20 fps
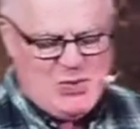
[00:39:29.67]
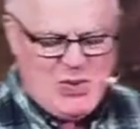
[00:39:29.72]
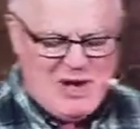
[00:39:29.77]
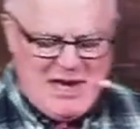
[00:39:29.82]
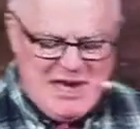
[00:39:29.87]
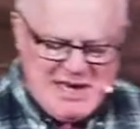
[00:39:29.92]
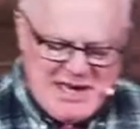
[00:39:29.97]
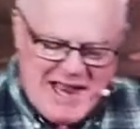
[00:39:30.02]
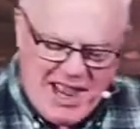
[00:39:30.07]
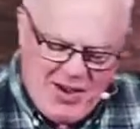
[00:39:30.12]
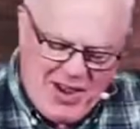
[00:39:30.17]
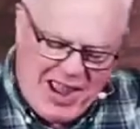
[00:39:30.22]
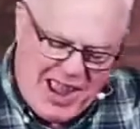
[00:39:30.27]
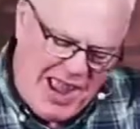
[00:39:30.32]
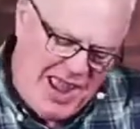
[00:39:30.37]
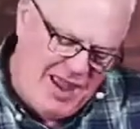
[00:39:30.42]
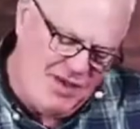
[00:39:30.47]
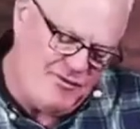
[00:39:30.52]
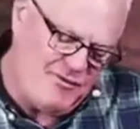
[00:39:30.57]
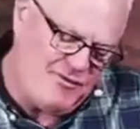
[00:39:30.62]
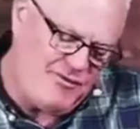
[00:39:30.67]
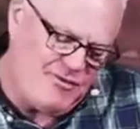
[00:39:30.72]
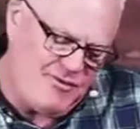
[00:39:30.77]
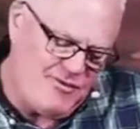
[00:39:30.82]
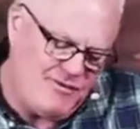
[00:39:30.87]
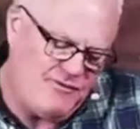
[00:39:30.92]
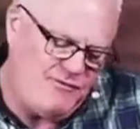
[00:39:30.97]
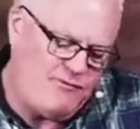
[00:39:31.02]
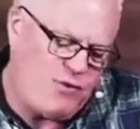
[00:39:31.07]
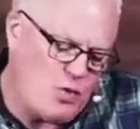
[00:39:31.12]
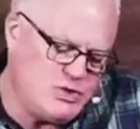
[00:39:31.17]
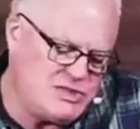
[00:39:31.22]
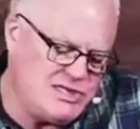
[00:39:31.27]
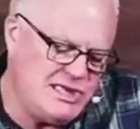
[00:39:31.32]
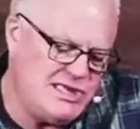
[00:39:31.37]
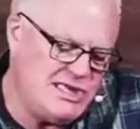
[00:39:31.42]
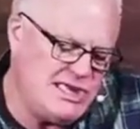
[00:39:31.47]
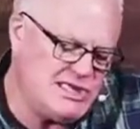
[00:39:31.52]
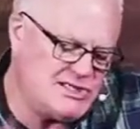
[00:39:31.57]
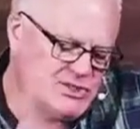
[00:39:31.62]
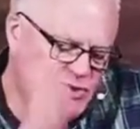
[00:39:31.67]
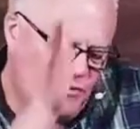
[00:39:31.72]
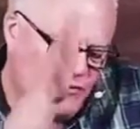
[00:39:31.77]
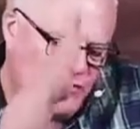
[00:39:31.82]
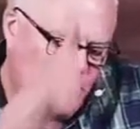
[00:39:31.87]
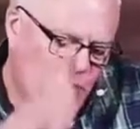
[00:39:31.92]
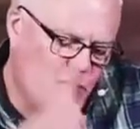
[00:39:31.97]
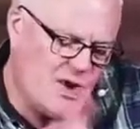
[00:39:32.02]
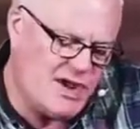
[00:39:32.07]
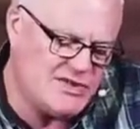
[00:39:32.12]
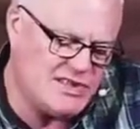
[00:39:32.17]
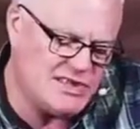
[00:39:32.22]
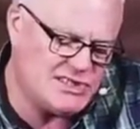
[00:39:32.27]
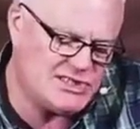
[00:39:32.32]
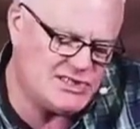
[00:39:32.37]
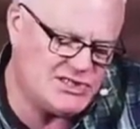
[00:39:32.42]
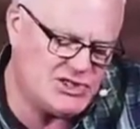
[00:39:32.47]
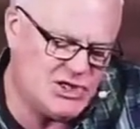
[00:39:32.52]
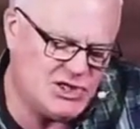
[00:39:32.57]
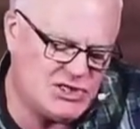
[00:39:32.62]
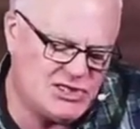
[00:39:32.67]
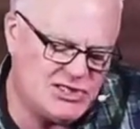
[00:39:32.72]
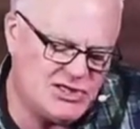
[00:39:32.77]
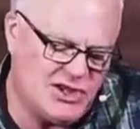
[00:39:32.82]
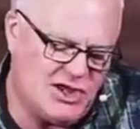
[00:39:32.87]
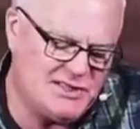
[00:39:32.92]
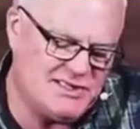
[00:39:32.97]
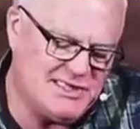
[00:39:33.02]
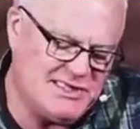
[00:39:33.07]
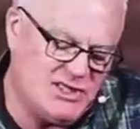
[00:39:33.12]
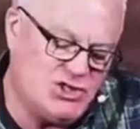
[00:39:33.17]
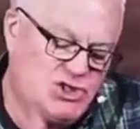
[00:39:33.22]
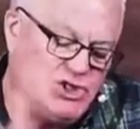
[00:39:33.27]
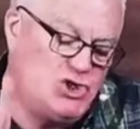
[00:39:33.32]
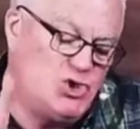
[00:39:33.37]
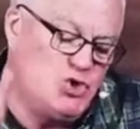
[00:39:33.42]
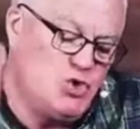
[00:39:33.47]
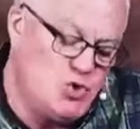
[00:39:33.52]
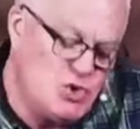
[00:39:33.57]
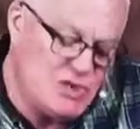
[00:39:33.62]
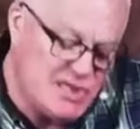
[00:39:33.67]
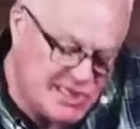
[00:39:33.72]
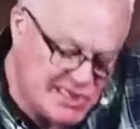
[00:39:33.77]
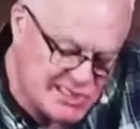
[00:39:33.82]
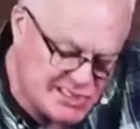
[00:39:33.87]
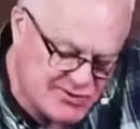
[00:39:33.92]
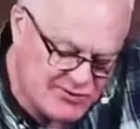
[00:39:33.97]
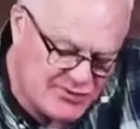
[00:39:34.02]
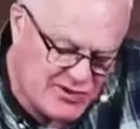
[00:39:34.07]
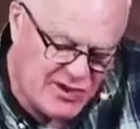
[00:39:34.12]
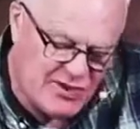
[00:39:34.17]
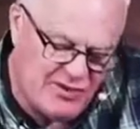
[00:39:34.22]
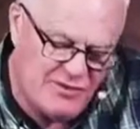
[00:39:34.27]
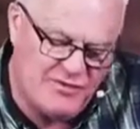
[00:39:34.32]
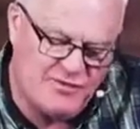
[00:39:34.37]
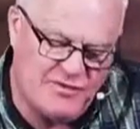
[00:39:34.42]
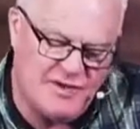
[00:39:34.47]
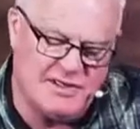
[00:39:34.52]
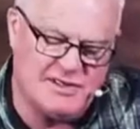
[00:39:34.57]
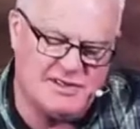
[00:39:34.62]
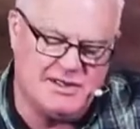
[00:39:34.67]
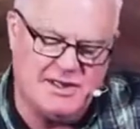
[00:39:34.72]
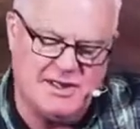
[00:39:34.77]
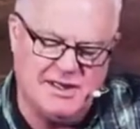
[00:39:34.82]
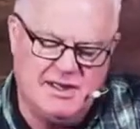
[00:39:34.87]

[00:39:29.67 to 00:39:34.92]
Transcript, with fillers: we now have 40 years on from where this church started and two years of COVID,